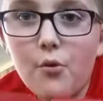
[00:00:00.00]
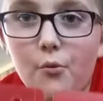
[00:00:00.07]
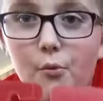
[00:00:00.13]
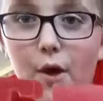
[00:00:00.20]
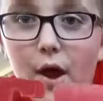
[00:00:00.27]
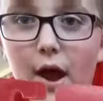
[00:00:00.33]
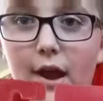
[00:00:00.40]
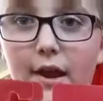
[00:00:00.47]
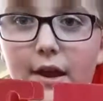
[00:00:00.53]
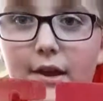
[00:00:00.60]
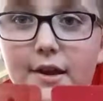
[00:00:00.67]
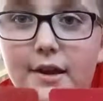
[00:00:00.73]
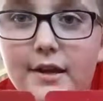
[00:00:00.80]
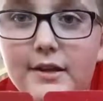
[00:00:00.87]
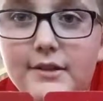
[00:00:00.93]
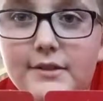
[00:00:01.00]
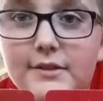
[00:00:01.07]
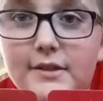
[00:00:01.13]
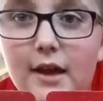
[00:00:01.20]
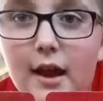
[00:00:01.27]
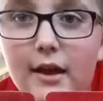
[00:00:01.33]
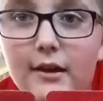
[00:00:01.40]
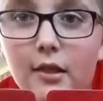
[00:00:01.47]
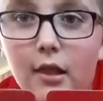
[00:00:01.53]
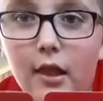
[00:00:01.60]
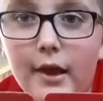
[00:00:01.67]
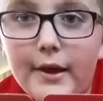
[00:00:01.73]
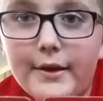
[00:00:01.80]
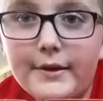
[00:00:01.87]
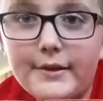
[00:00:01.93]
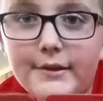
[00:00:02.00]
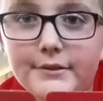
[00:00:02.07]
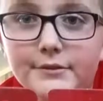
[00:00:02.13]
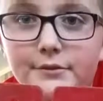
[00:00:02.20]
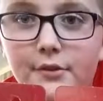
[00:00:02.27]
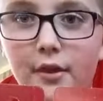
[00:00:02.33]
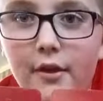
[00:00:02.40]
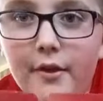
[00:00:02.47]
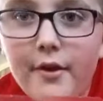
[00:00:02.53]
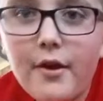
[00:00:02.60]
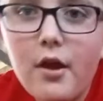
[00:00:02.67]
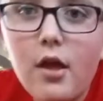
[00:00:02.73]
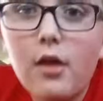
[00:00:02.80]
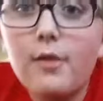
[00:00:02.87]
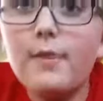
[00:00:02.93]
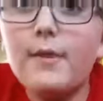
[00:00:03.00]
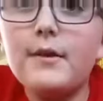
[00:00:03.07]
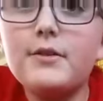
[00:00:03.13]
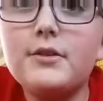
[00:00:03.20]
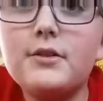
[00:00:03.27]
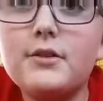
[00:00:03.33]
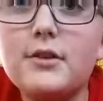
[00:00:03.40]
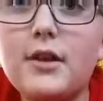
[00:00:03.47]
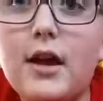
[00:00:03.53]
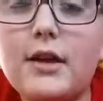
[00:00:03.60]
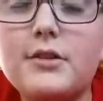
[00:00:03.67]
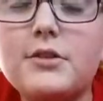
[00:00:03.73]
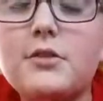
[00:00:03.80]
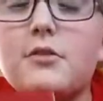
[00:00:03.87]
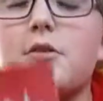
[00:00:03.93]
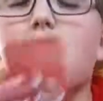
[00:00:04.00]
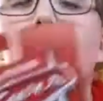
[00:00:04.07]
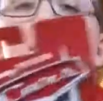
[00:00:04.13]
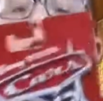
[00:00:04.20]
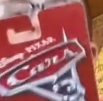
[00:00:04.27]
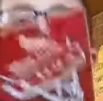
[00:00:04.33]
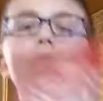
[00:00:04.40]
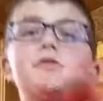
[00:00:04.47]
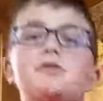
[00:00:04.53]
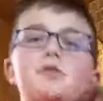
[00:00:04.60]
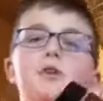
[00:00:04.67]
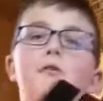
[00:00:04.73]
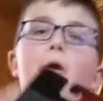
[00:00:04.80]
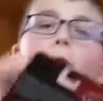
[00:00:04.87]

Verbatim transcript: Ryan Inside Laney. This is a nice car, so